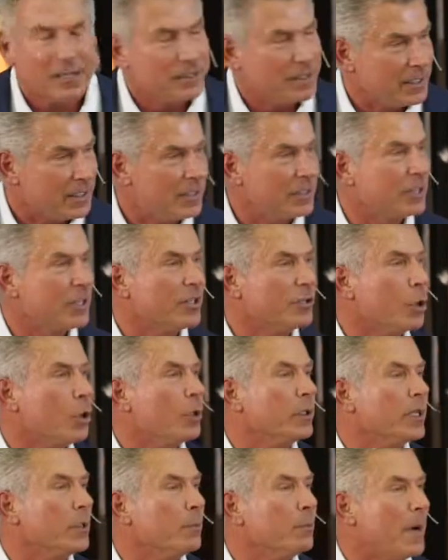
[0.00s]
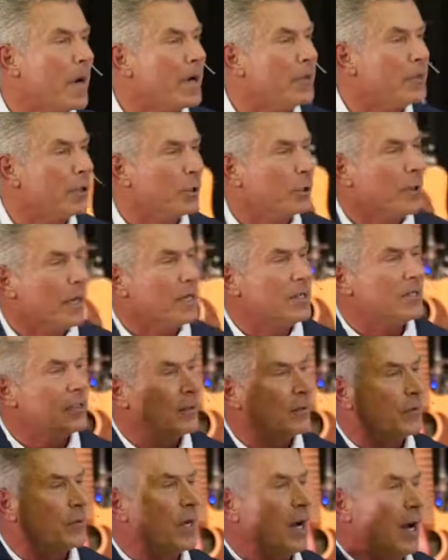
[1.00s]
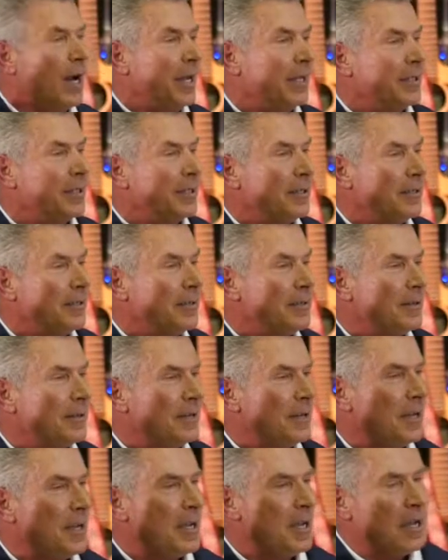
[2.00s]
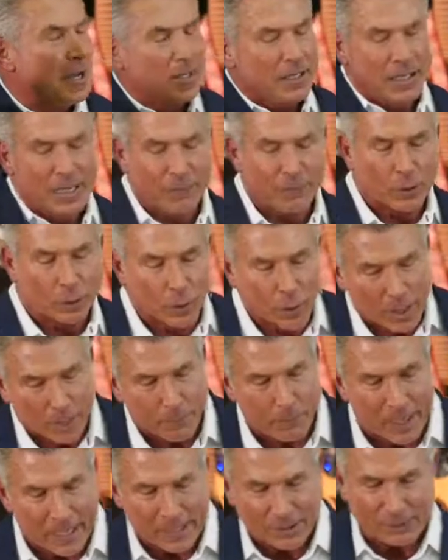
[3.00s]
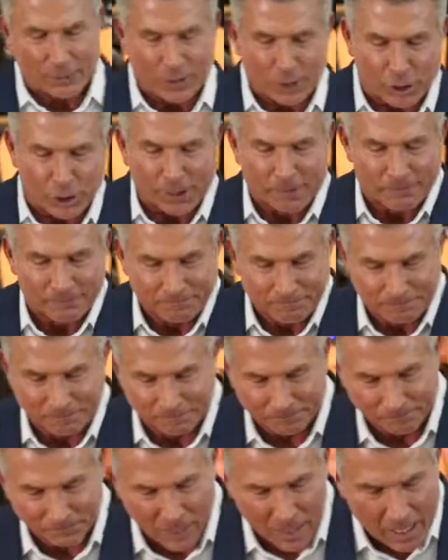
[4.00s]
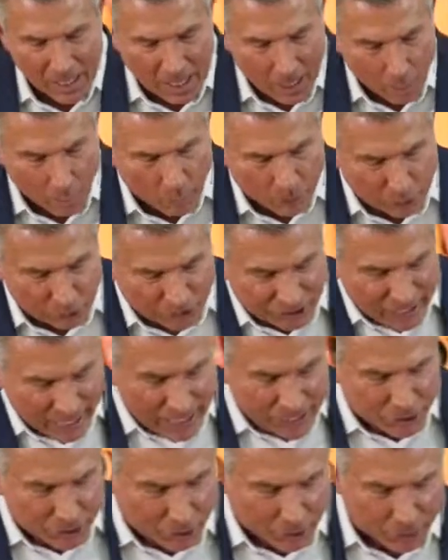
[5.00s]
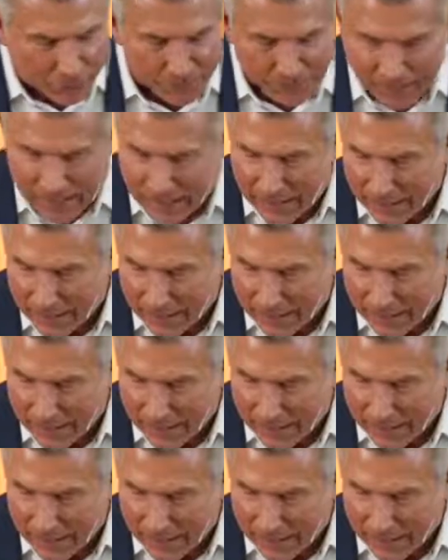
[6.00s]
And he says, Only by the grace of God. Give the Lord a praise, would you? Would you stand to your feet?